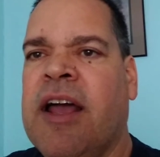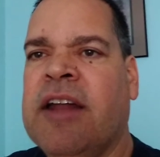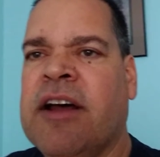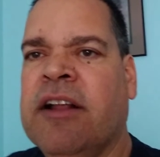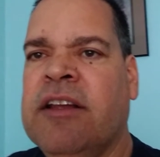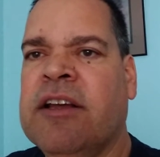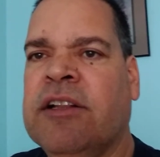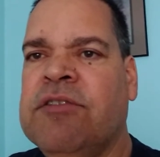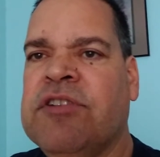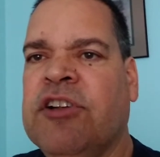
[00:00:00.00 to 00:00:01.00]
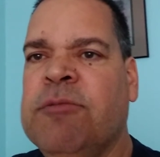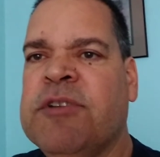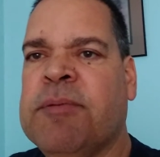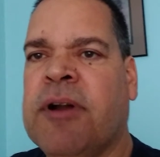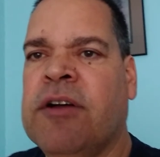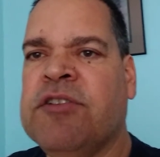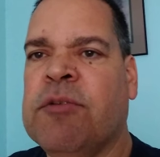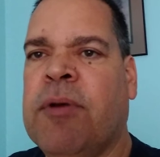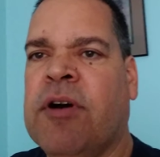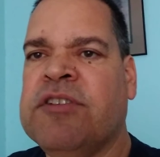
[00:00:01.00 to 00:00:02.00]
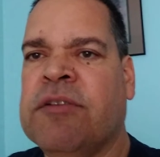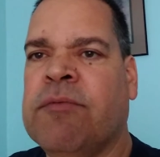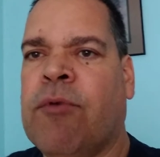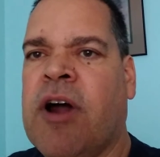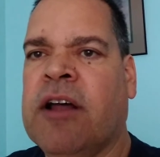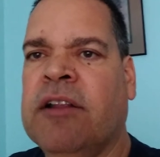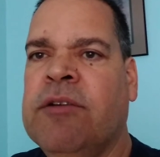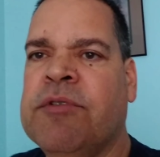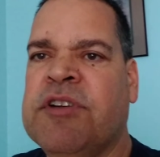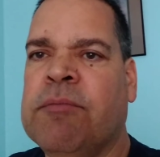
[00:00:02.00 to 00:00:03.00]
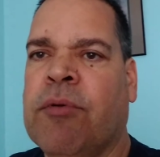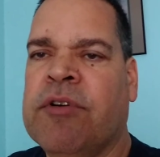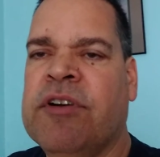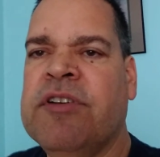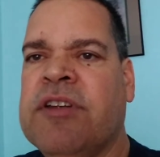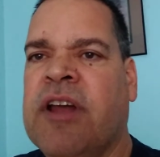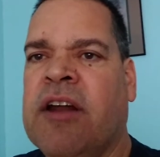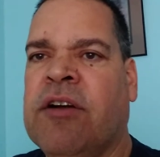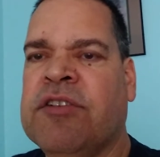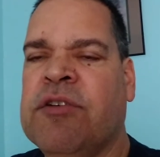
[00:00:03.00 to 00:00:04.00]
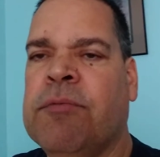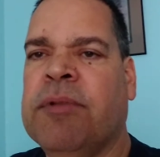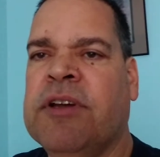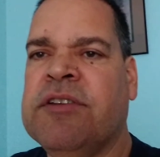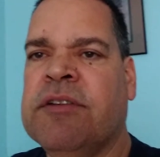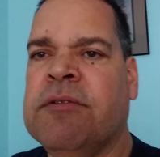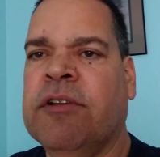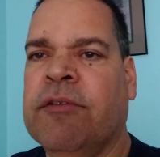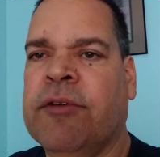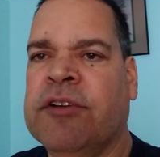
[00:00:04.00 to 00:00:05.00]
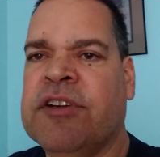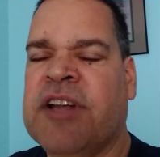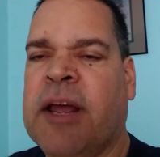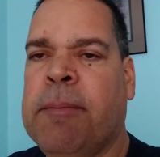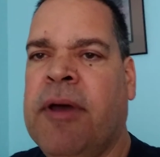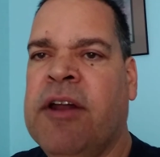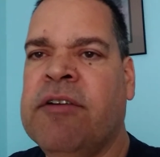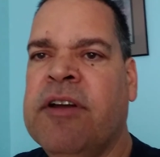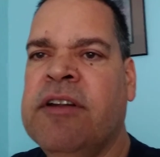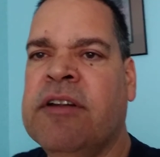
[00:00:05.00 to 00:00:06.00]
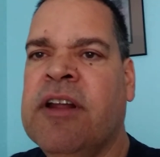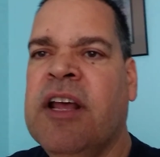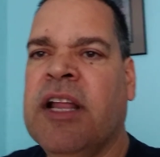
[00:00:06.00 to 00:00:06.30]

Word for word: It not only includes Loomis, but also parts of Rocklin, which it borders, and also place, little villages like Penryn and